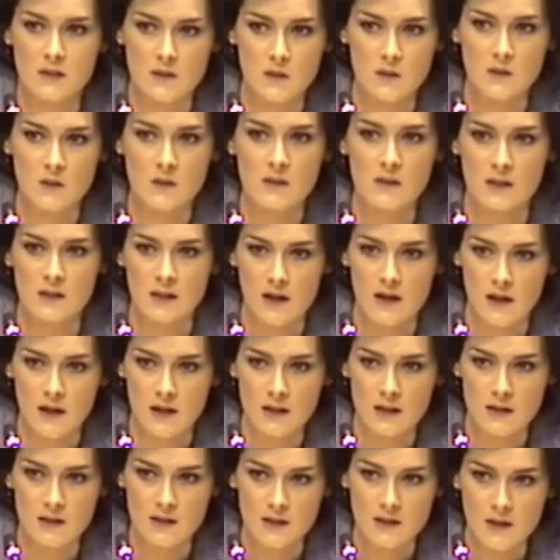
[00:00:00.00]
schools in
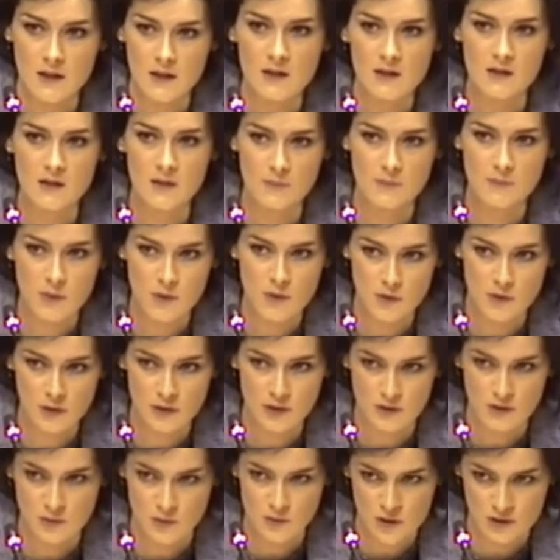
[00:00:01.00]
Ireland support
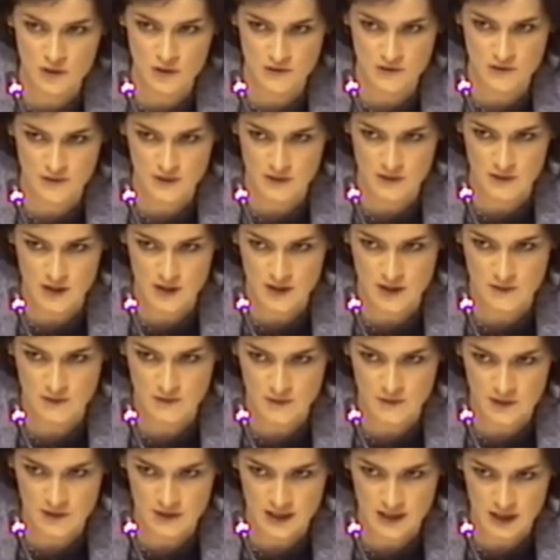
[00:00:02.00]
water
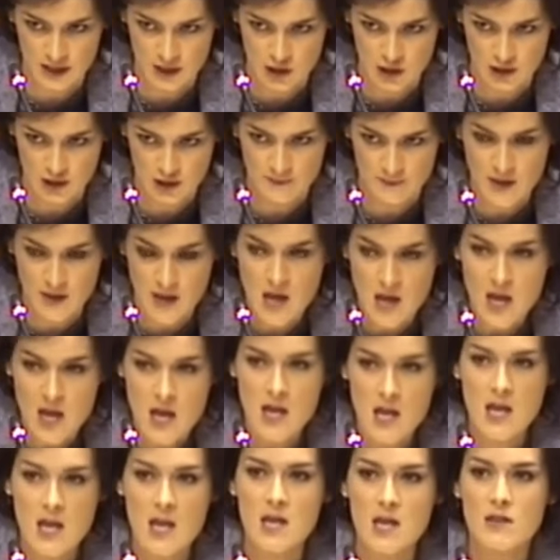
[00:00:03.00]
fluoridation.
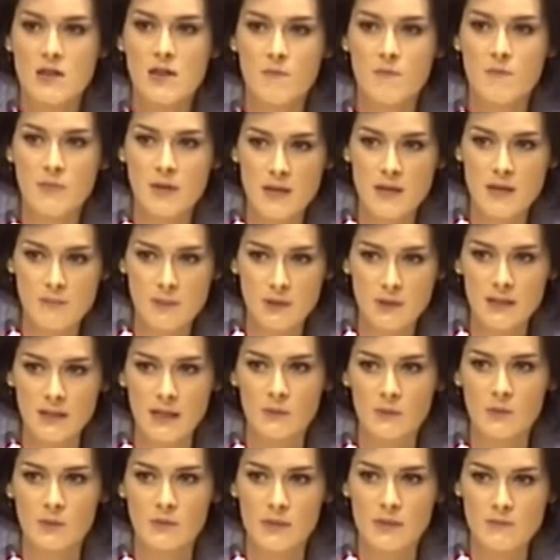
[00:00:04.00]
The people
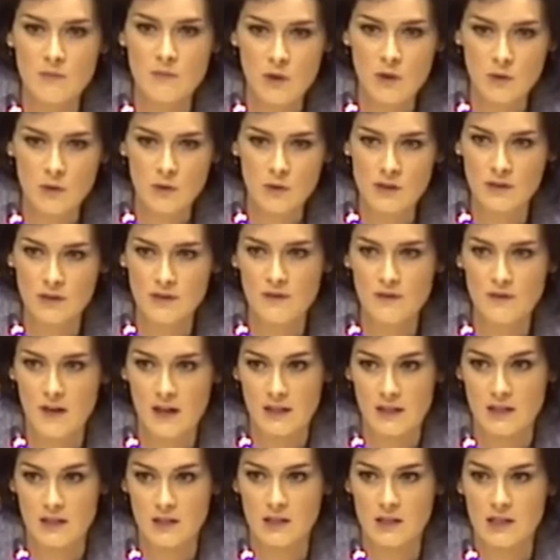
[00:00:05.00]
that will be most
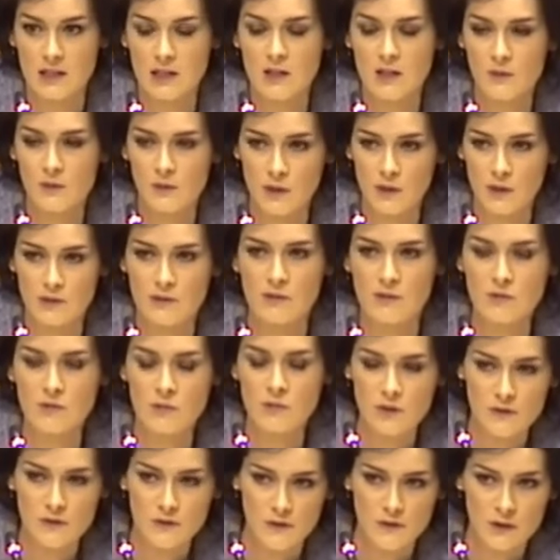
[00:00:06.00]
affected if we
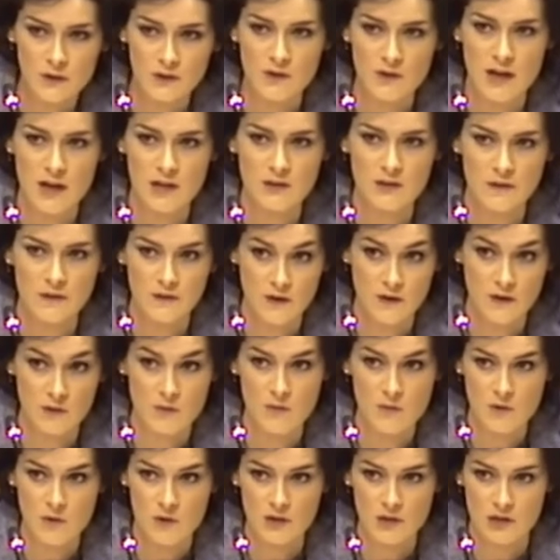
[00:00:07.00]
remove fluoride from
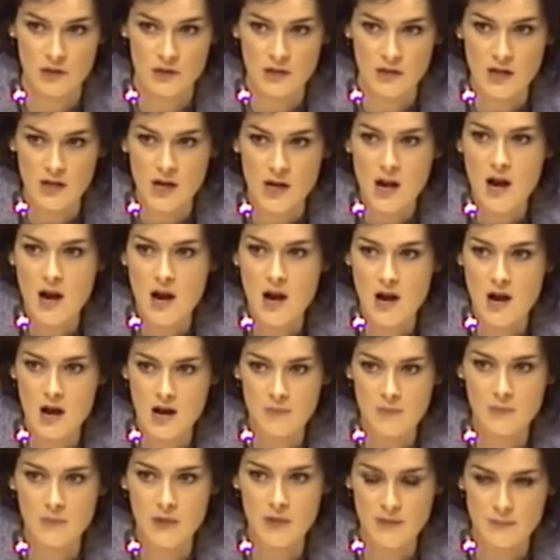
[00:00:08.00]
water
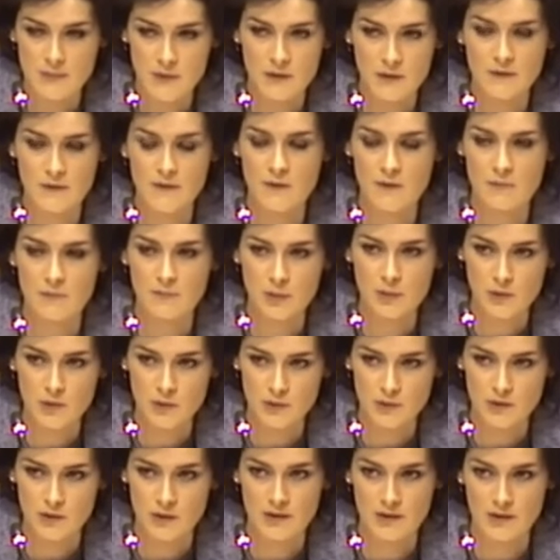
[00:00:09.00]
are people from
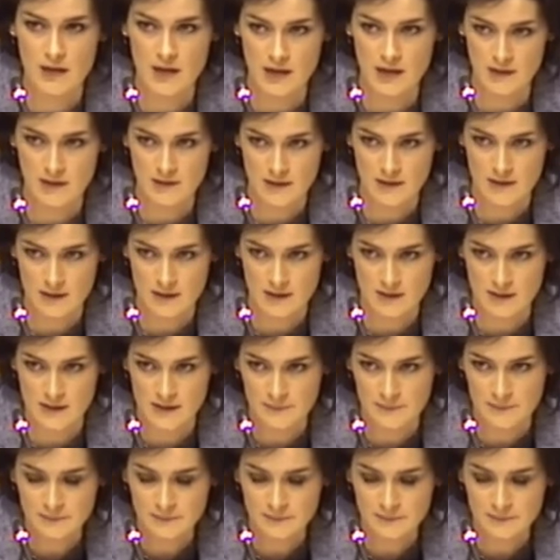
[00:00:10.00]
poorer areas.